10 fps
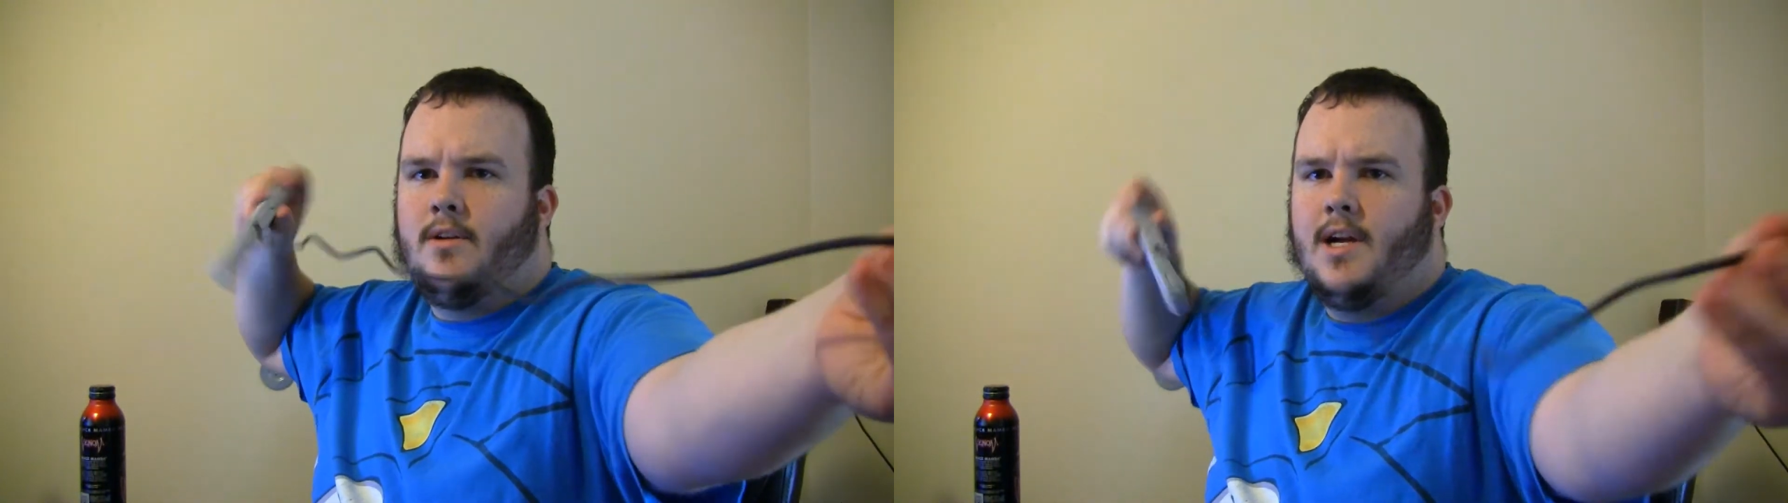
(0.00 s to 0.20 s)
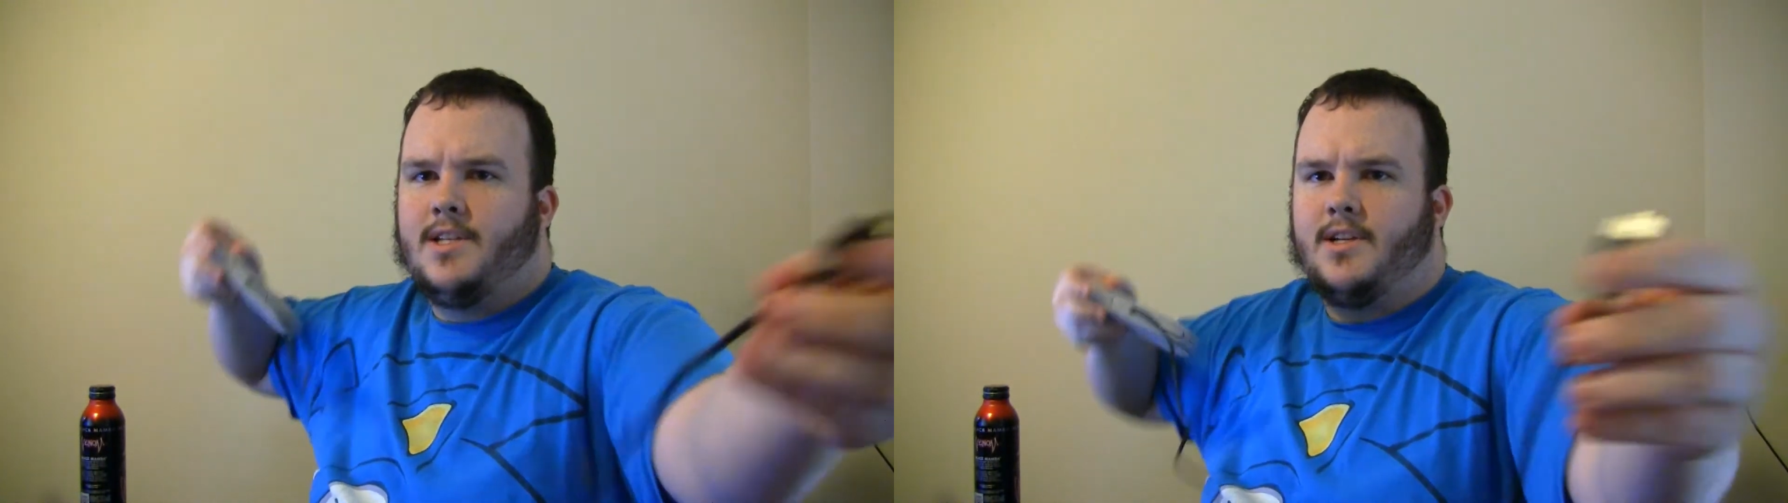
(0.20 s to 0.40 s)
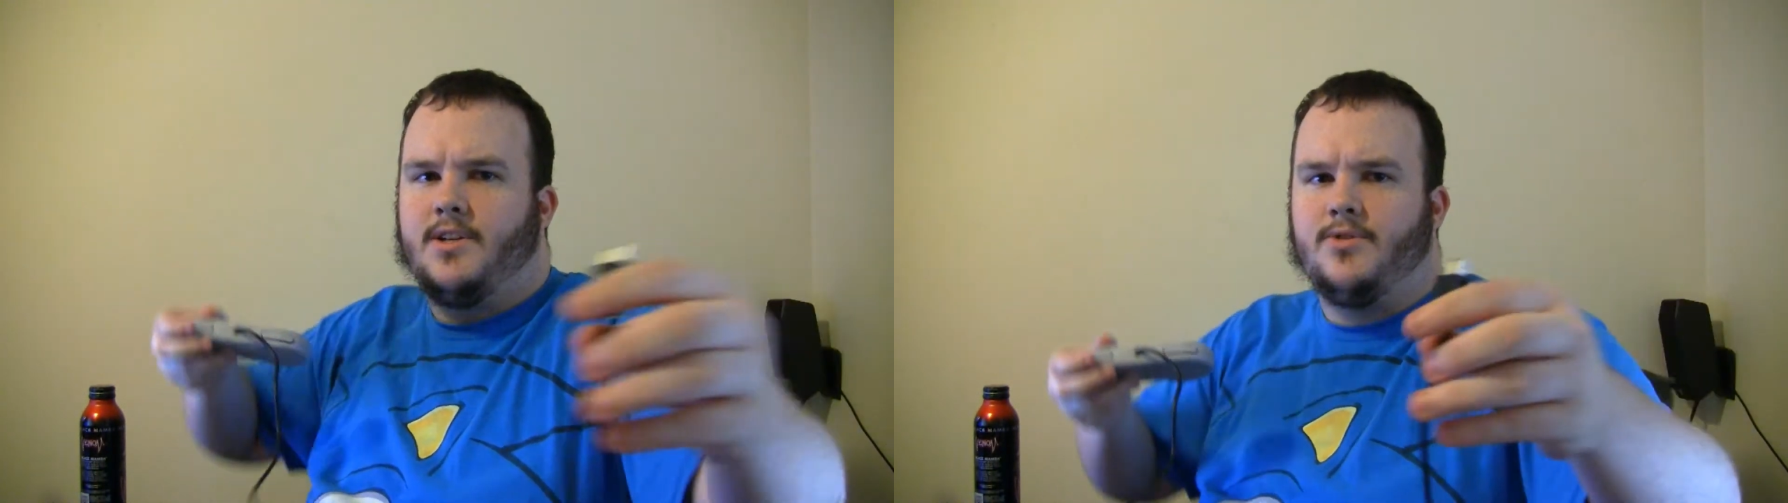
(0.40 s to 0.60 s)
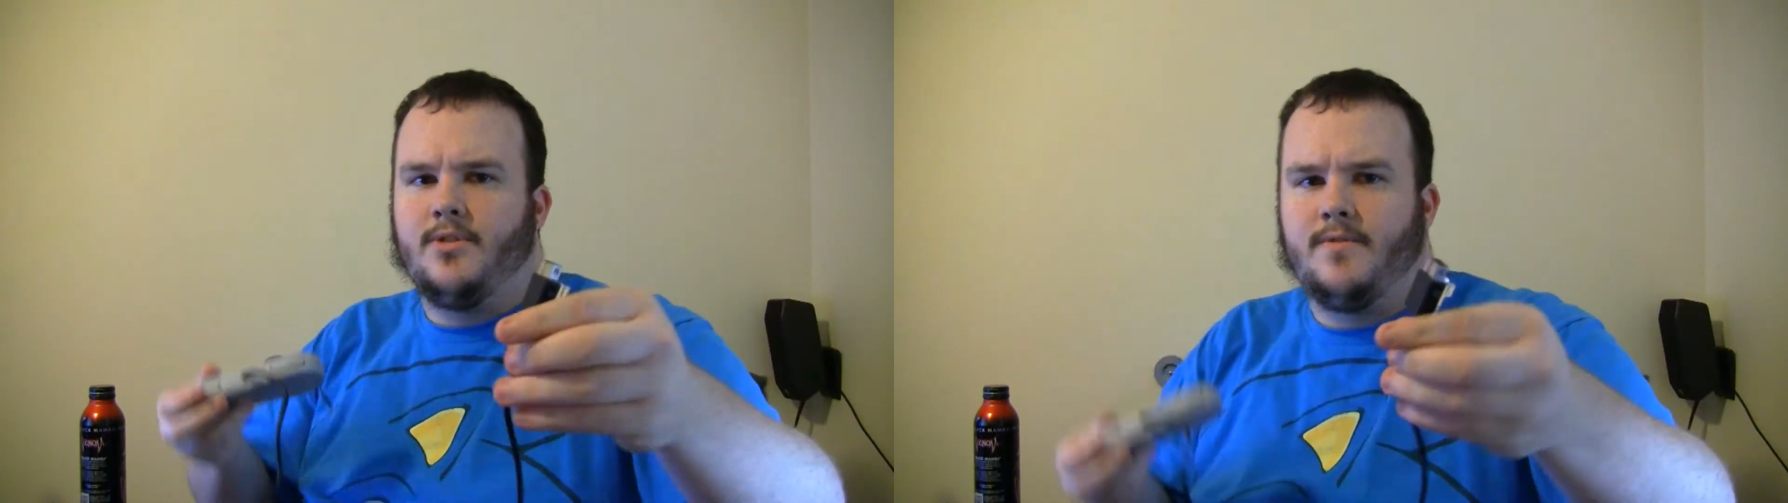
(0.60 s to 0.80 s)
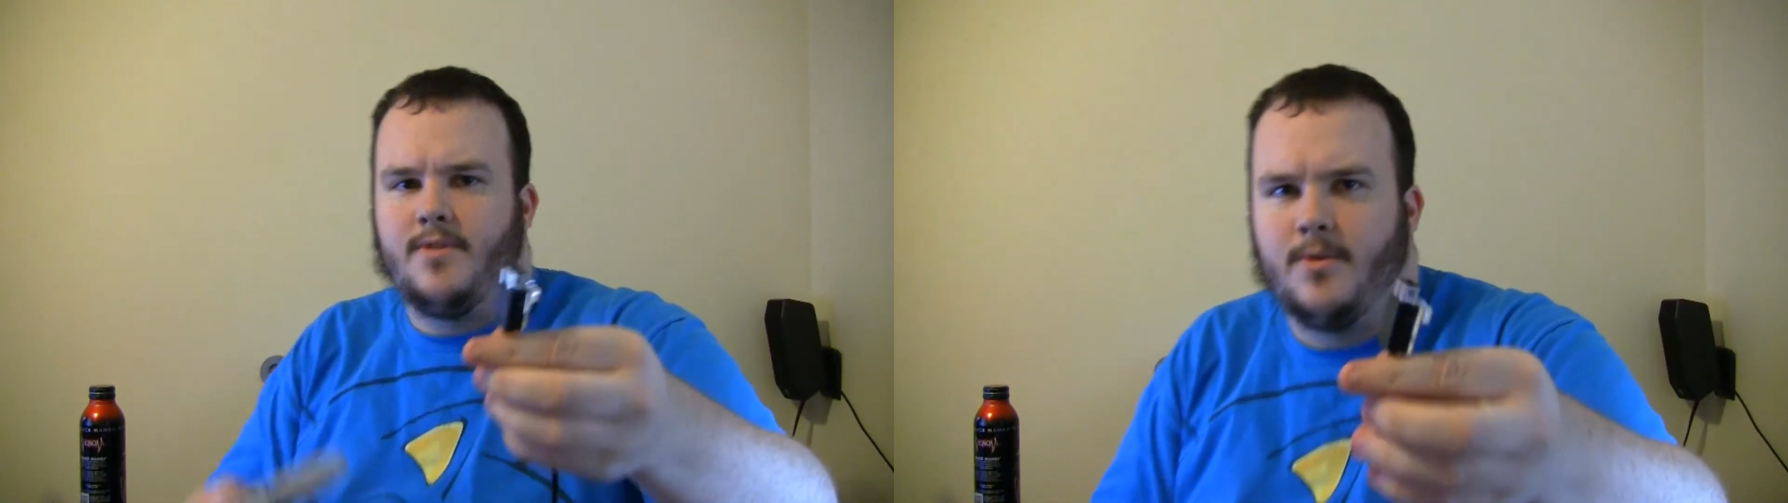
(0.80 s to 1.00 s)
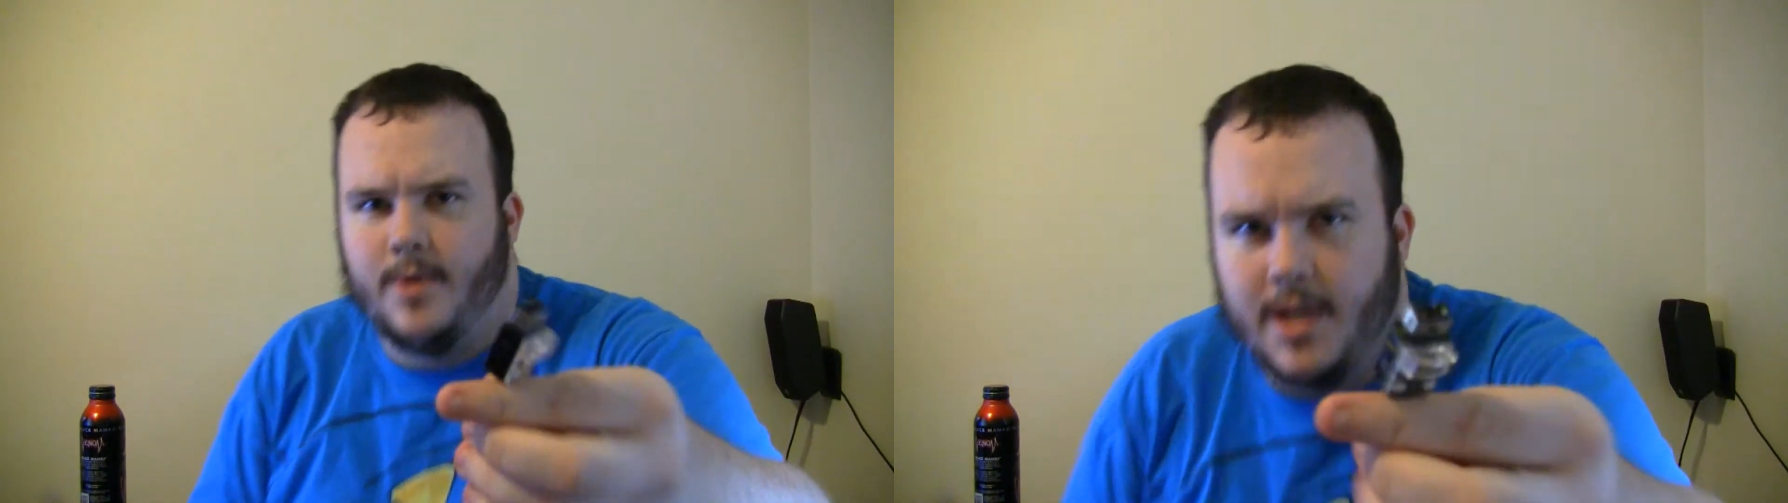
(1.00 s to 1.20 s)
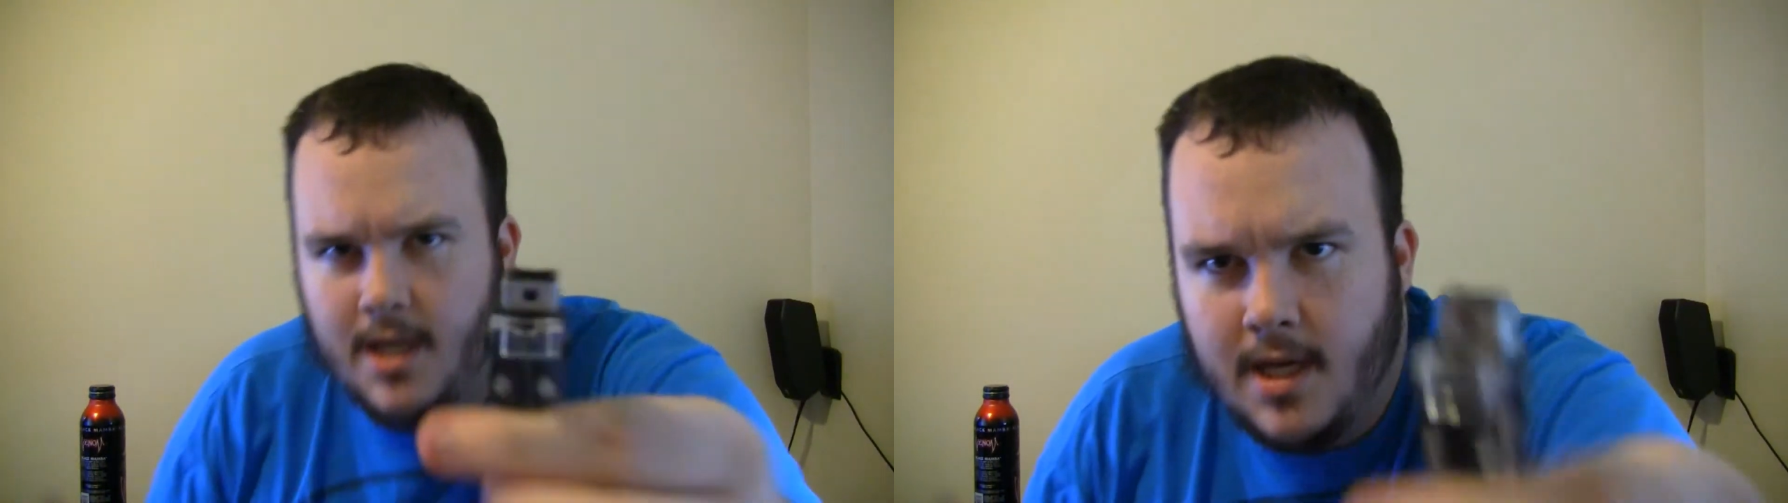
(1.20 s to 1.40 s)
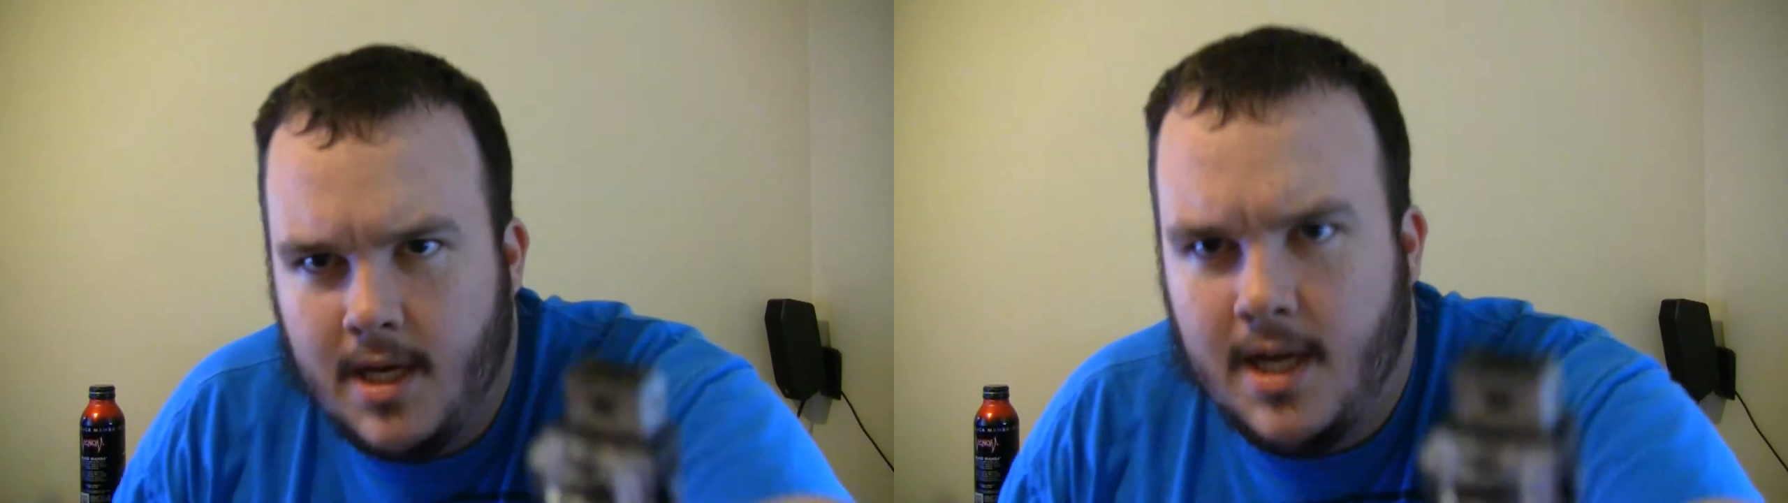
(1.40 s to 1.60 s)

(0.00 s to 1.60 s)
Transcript: classic controller for the Wii.